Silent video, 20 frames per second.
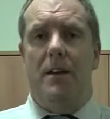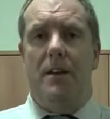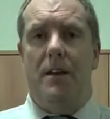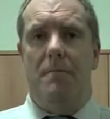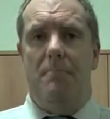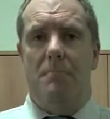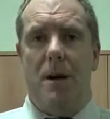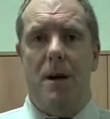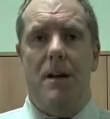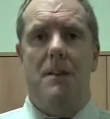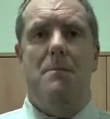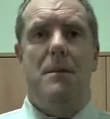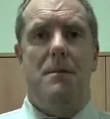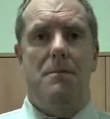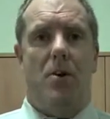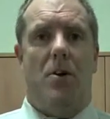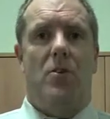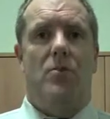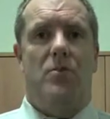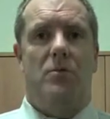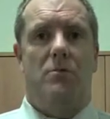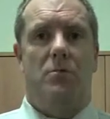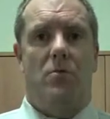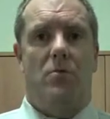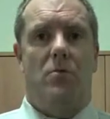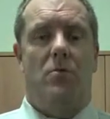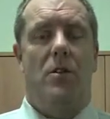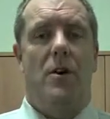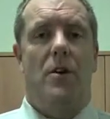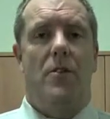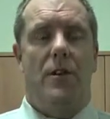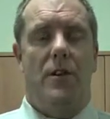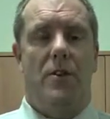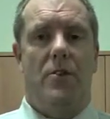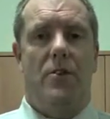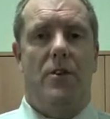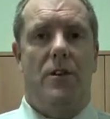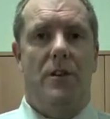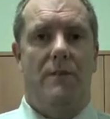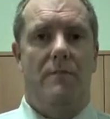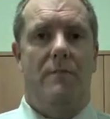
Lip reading: It may be possible that you can